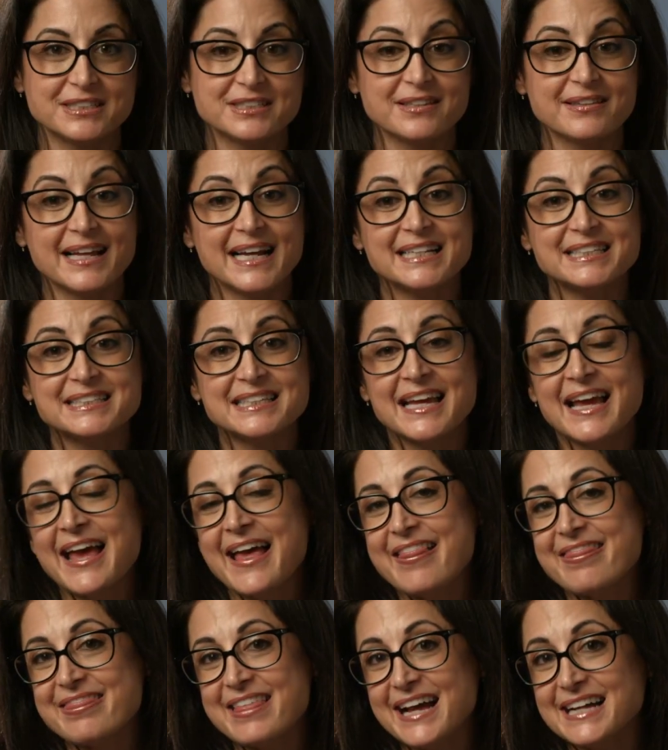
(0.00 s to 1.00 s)
So that's
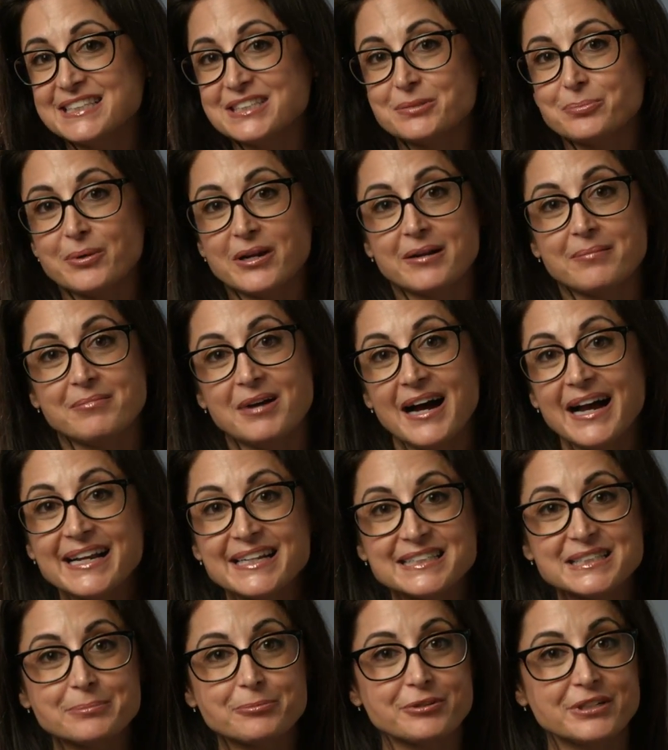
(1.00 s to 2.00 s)
where my
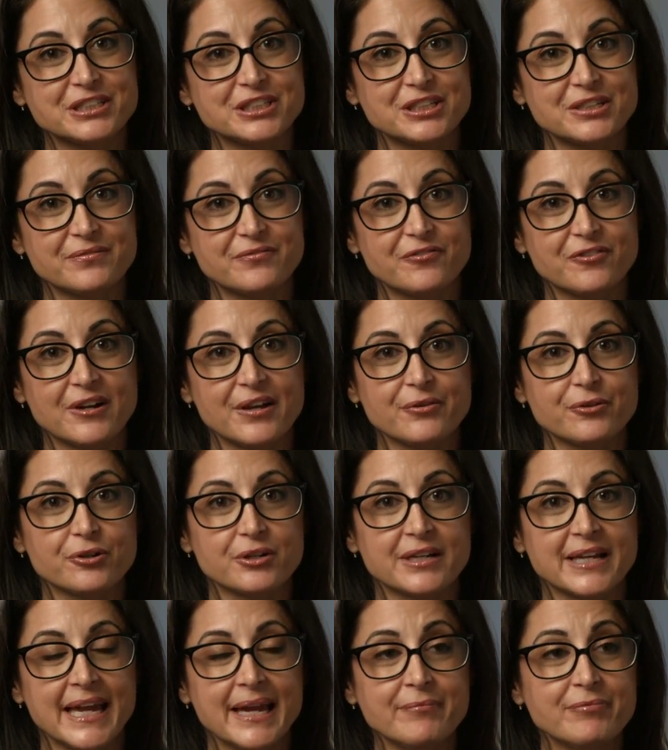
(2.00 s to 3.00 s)
inspiration for
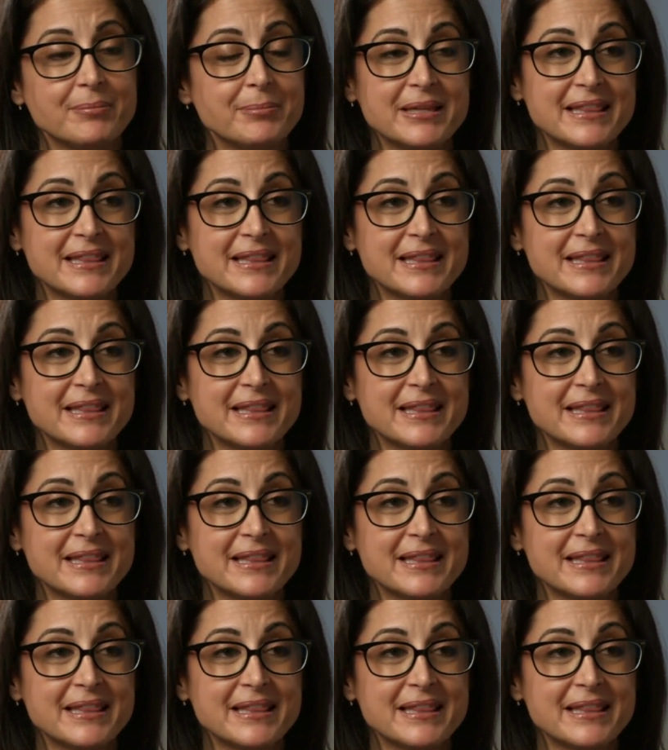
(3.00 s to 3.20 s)
Otherhood came from,